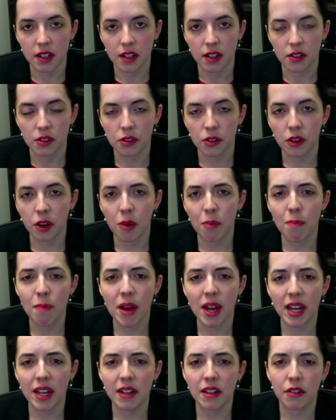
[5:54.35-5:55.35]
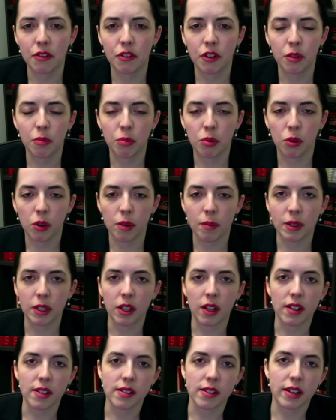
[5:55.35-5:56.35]
So there are many different employment
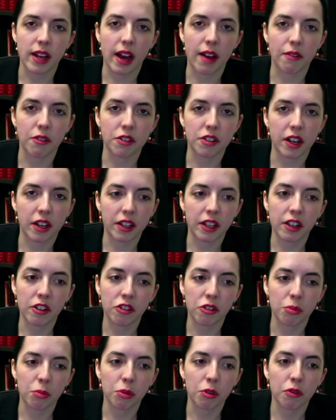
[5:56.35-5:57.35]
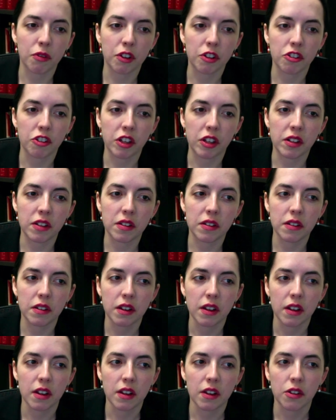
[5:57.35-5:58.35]
laws that have retaliation provisions.
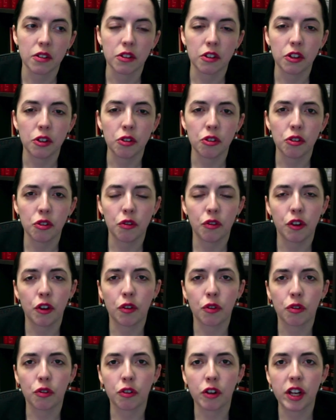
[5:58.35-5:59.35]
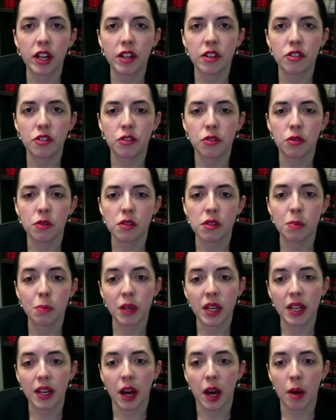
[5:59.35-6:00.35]
So you should feel free to
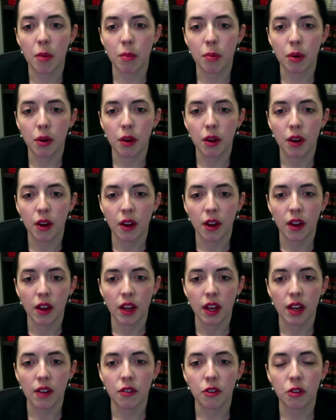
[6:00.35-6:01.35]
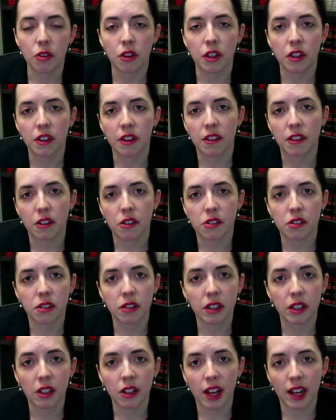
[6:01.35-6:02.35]
speak up if you think that there's
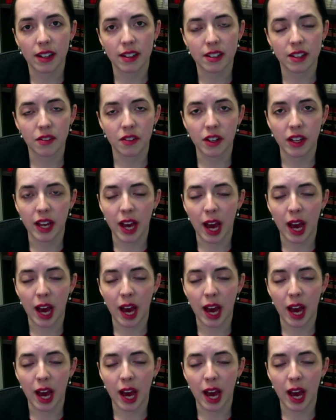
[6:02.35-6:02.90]
illegal activity